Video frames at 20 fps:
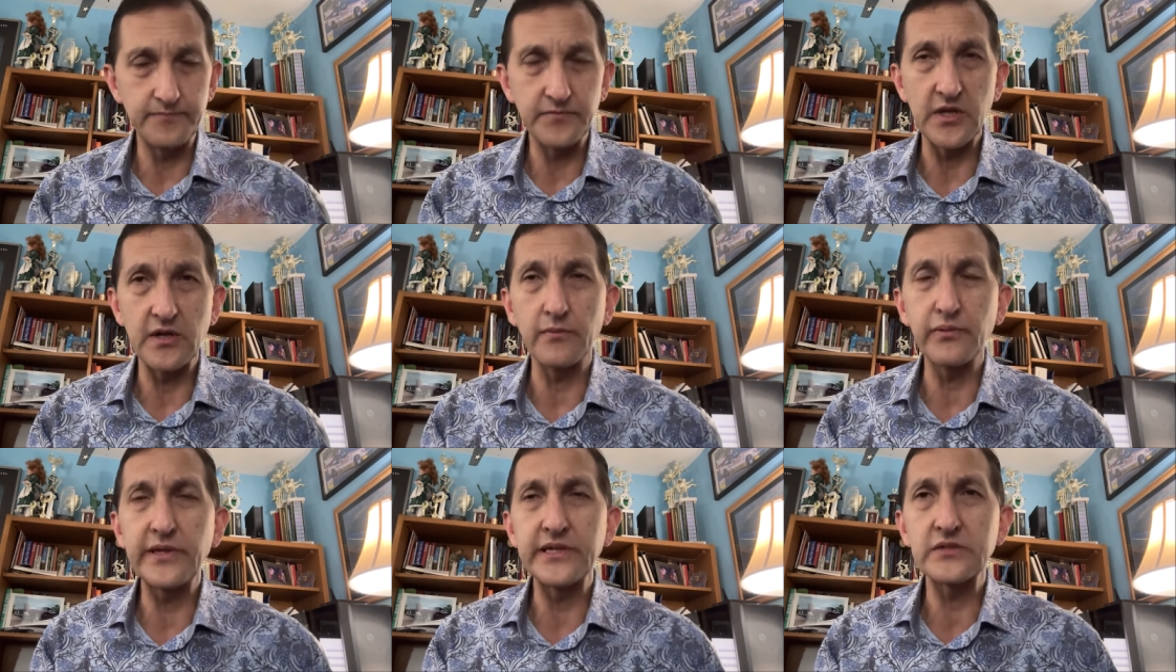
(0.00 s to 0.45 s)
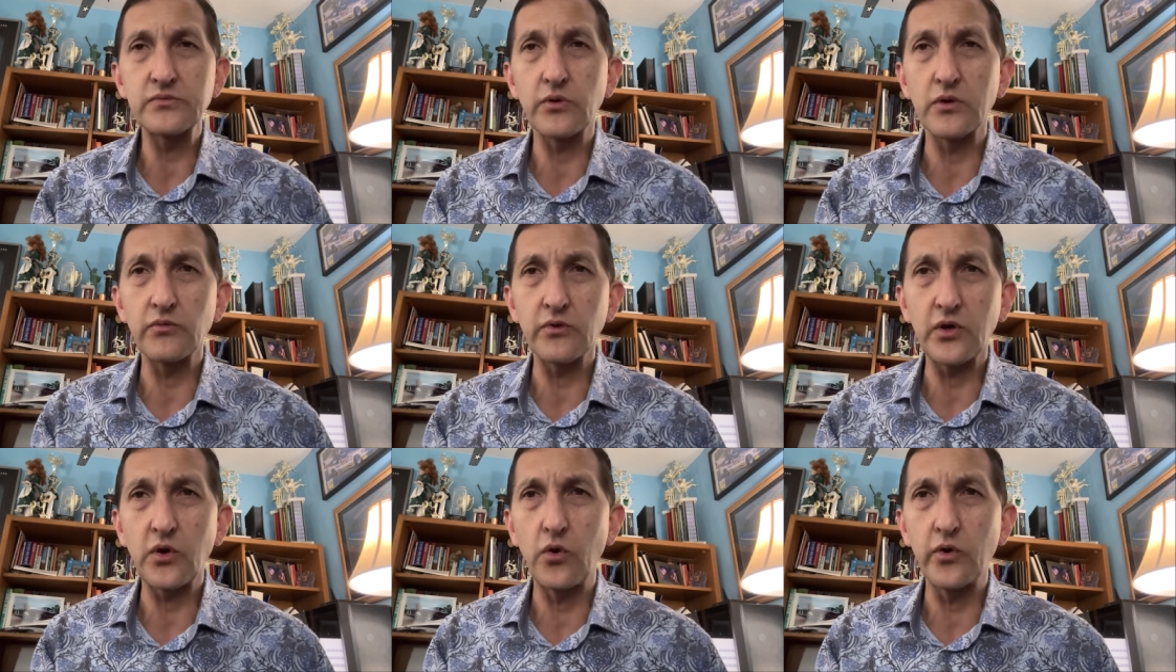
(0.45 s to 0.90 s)
you know place we are
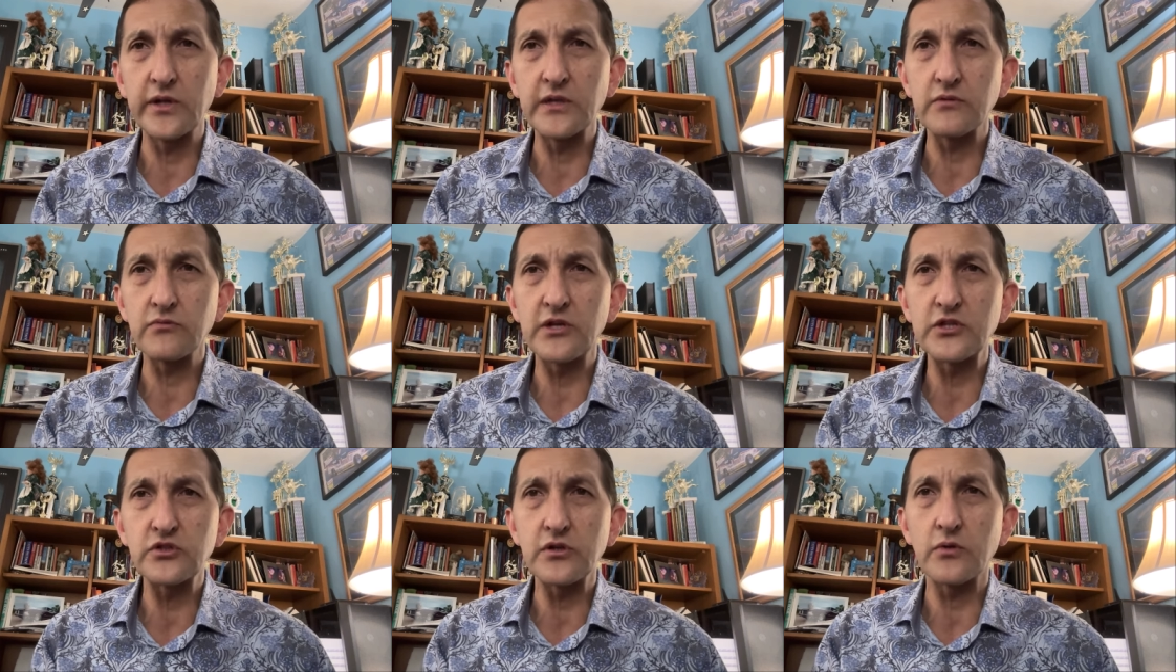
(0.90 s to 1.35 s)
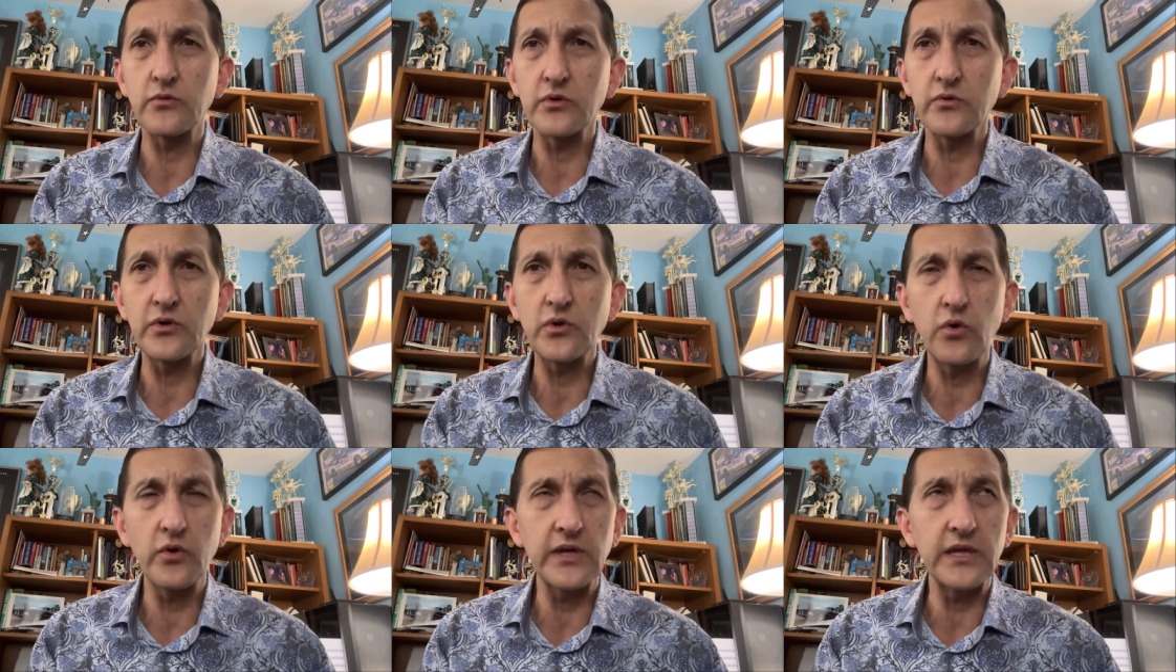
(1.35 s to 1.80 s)
recording, the restaurant we are
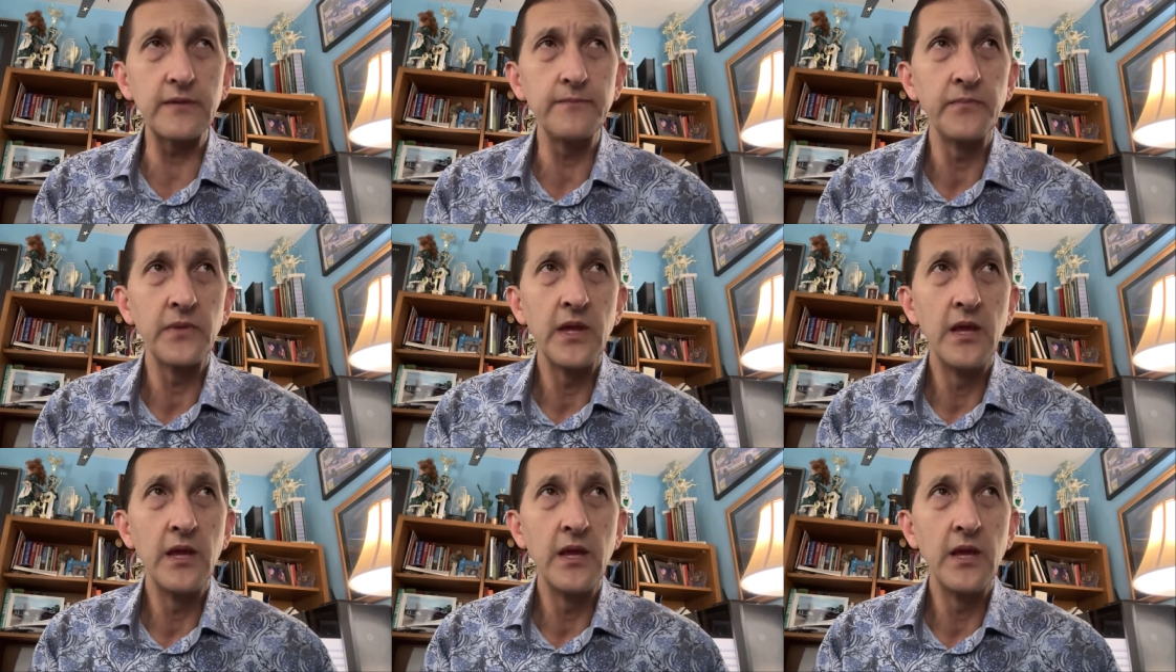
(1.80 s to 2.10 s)
recording,